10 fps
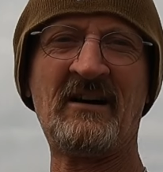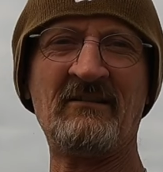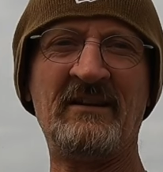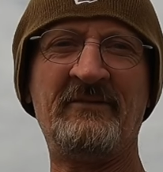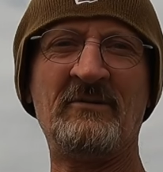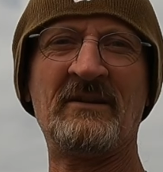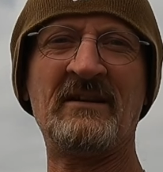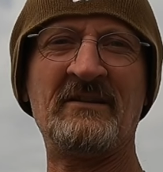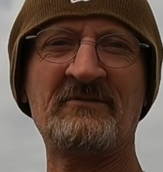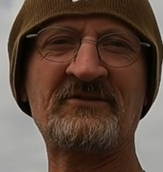I'll leave you with a
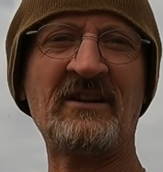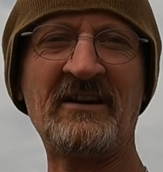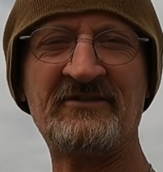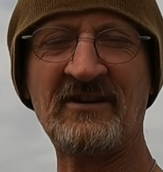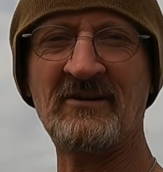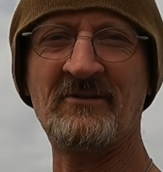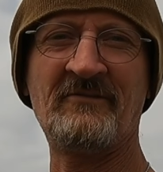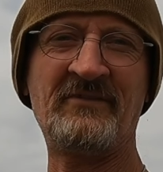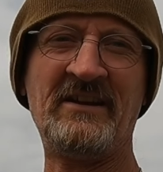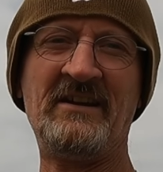little slideshow
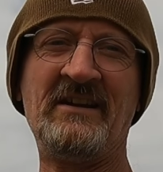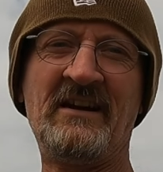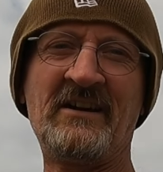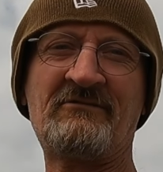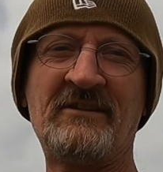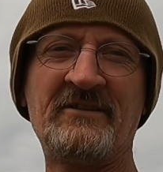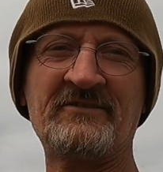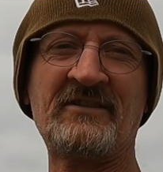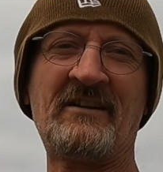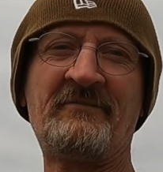of the critters
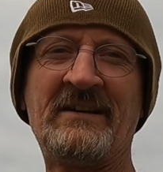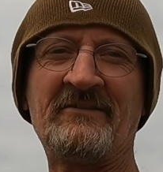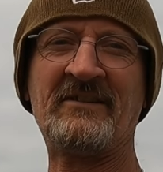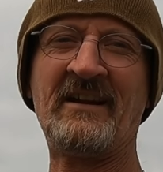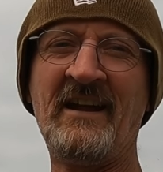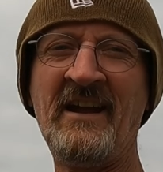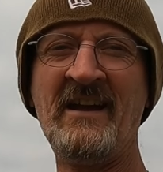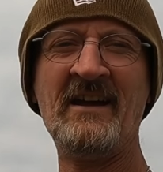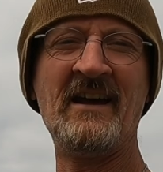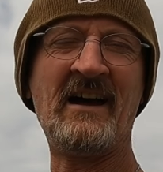that I found today,
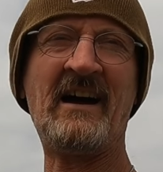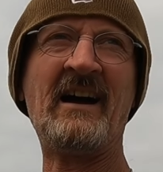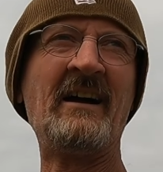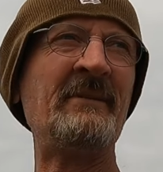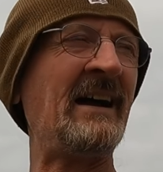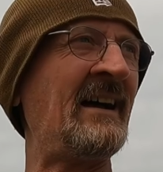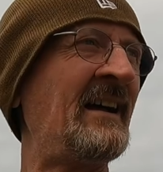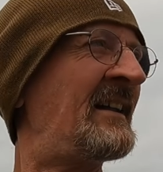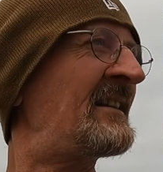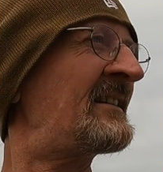
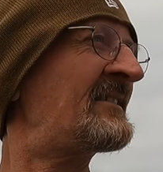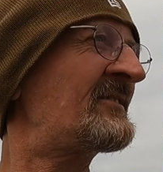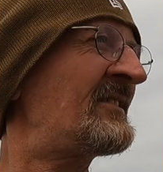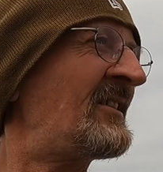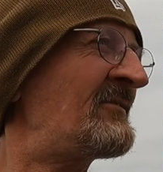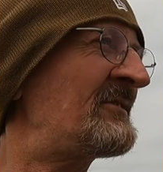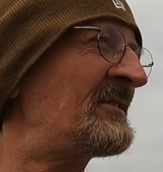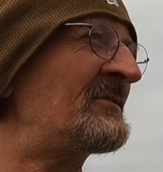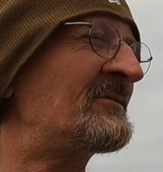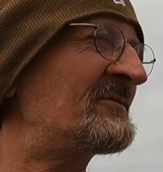and no
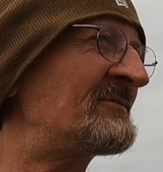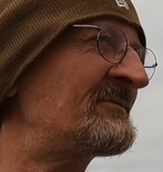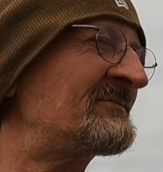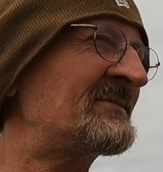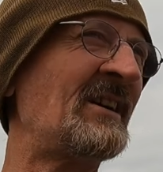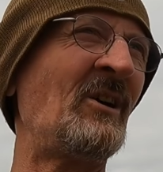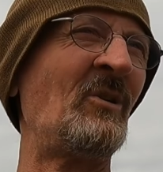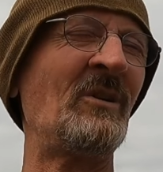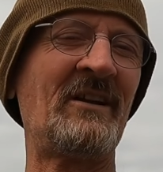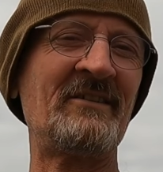real
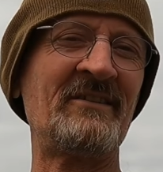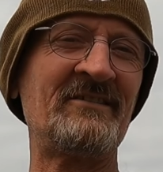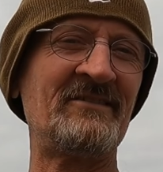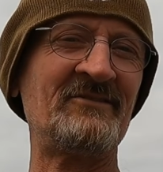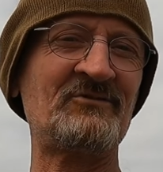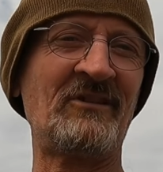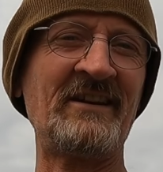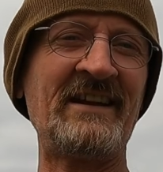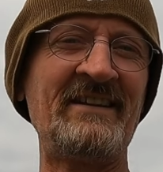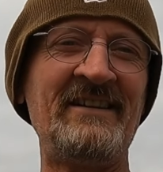goal other than trying
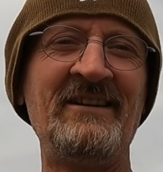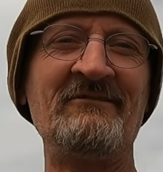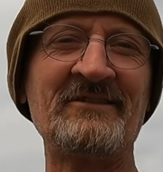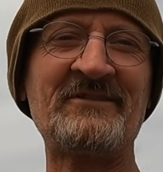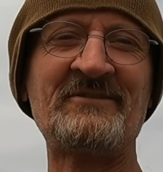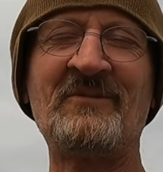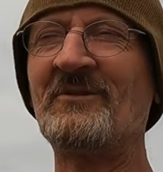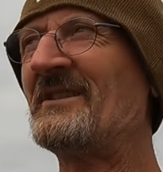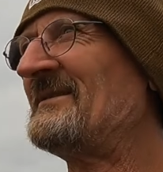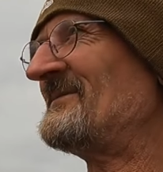to get the egrets this
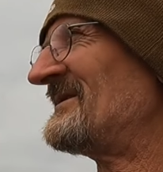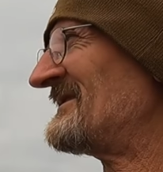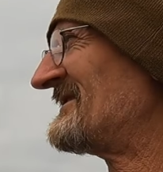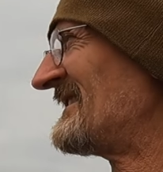morning, but